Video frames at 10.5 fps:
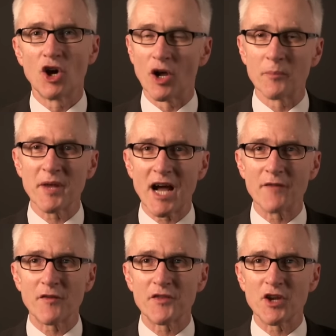On
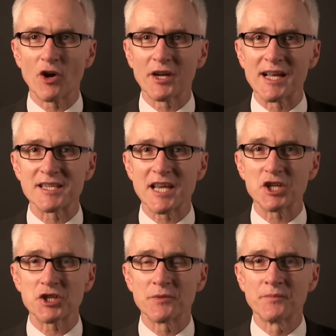behalf of the
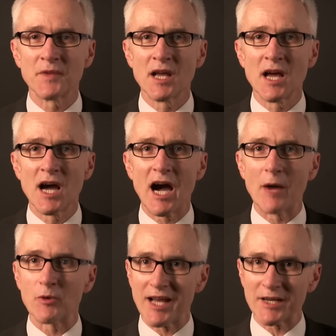organization, I
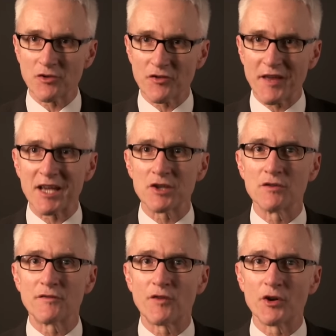would like to thank
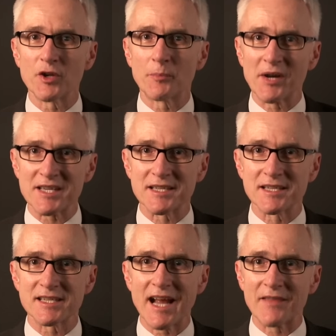you for your
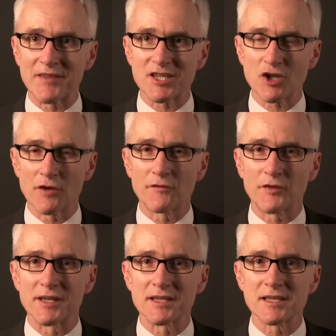presence at this
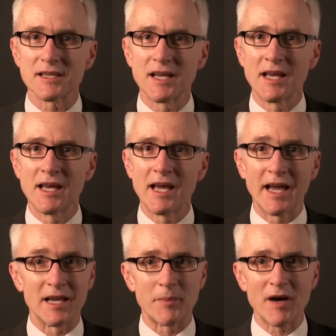conference,
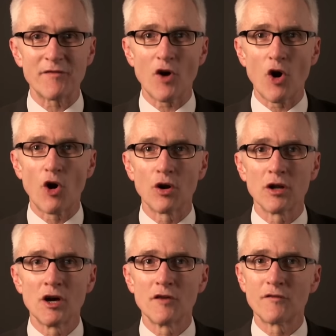and above
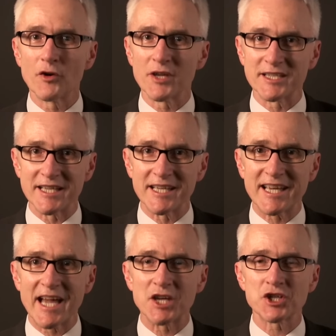all, for your
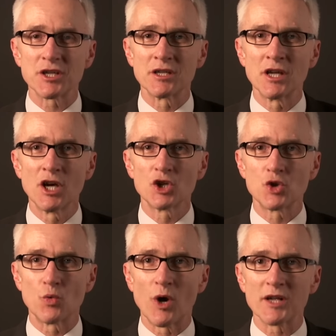dedication
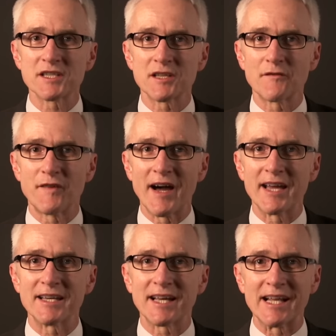towards the
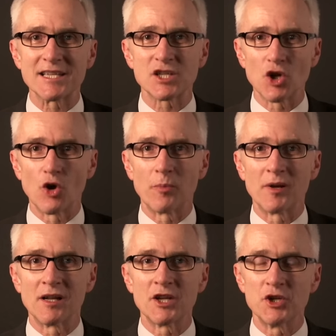fight against
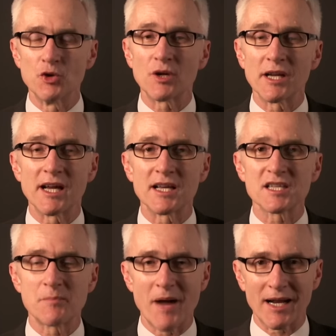global nuclear
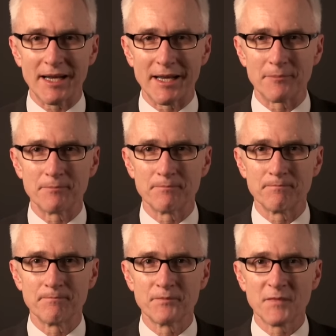smuggling.
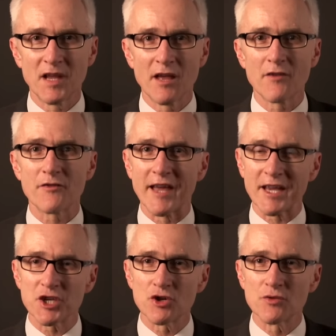
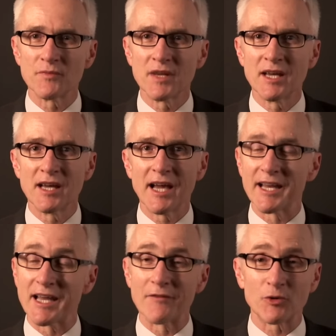Thank you
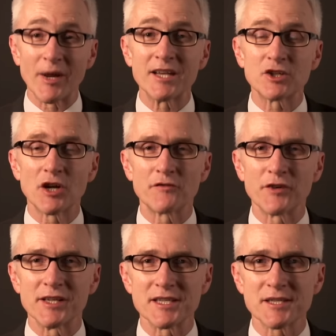and have a great
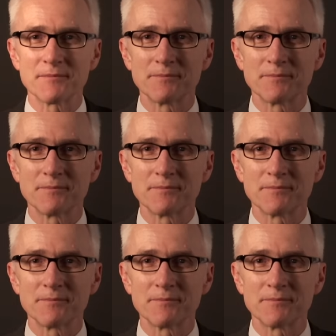conference.